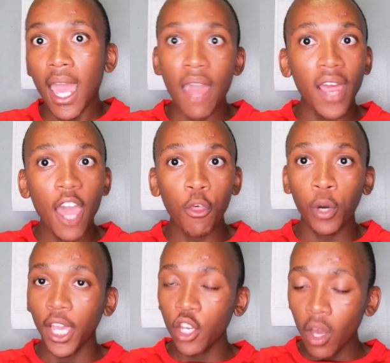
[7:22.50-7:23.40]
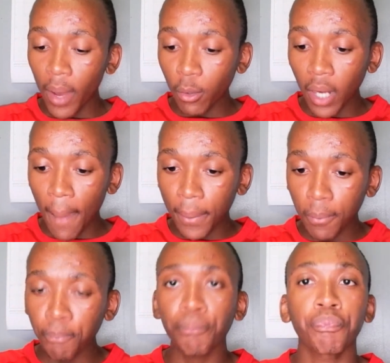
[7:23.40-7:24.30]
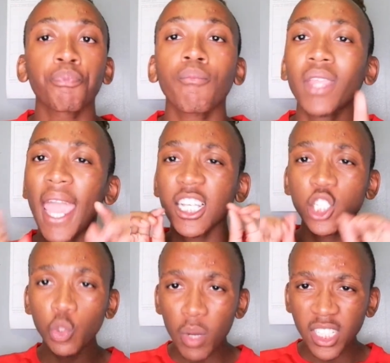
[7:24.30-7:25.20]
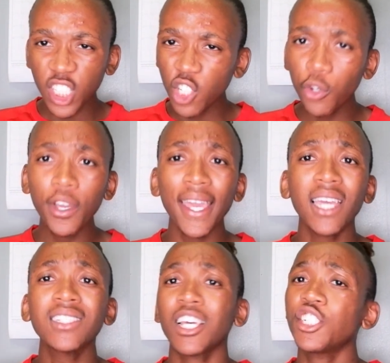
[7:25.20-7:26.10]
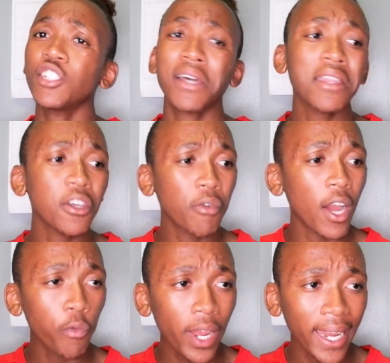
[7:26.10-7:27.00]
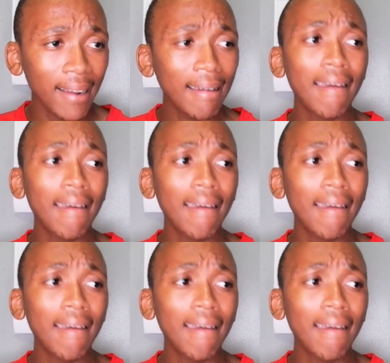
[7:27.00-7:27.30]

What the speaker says: And then I thought, okay, you know what will happen? As soon as the new year hits, she'll hit the ground running.